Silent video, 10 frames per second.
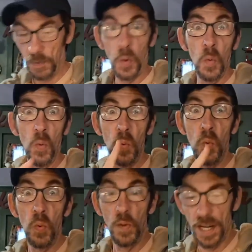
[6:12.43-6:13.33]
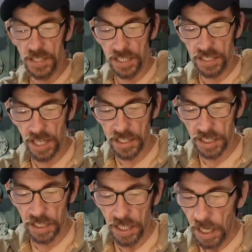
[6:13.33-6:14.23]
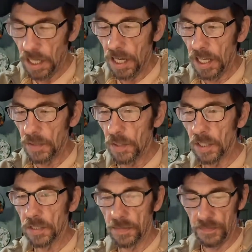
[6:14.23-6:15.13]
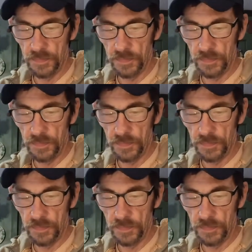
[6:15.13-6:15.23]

Ooh, that's disgusting. Anyways,